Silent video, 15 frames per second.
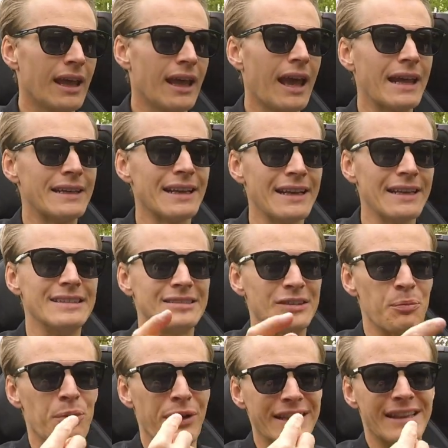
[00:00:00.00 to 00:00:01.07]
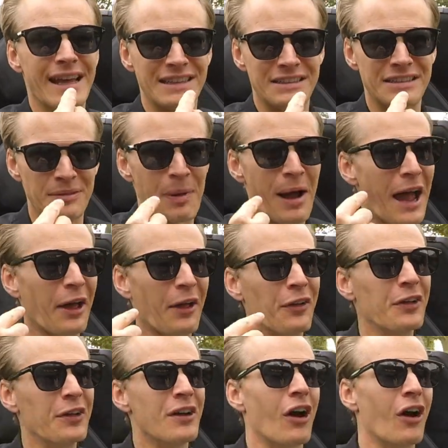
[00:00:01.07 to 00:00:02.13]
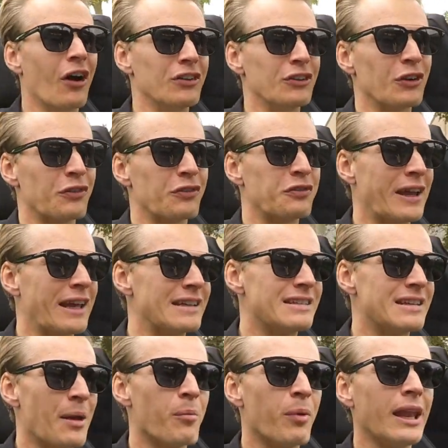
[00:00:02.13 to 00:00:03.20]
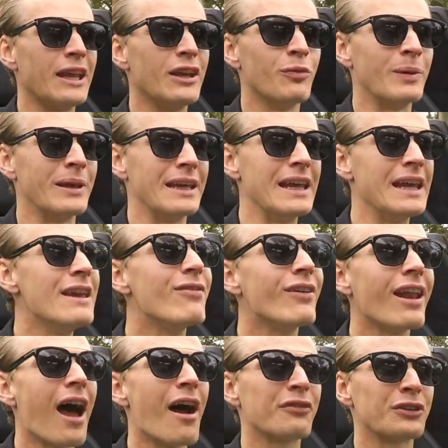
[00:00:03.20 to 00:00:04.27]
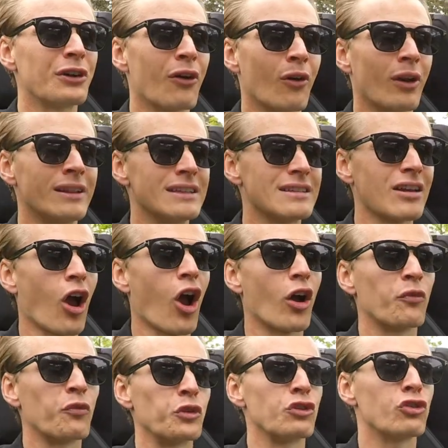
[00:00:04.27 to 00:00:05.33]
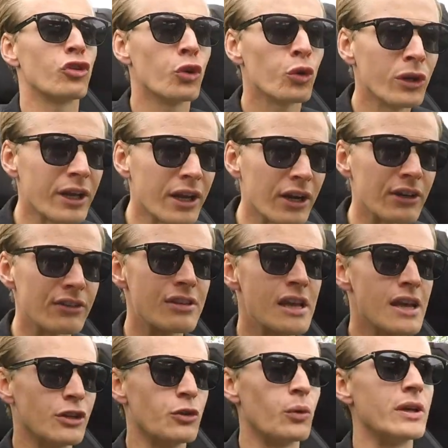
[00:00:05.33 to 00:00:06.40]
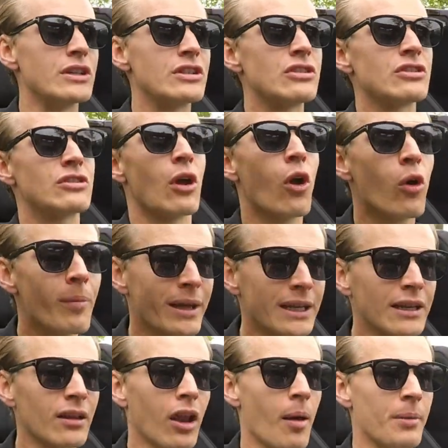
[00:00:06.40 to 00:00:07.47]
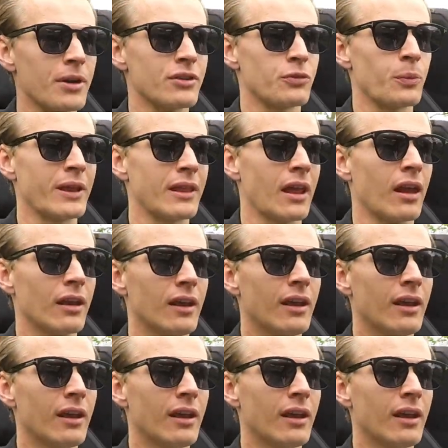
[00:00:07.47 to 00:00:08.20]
And it needs to bring that smile on your face. And believe me, even after owning this car for 2 years, doing so many kilometers with it,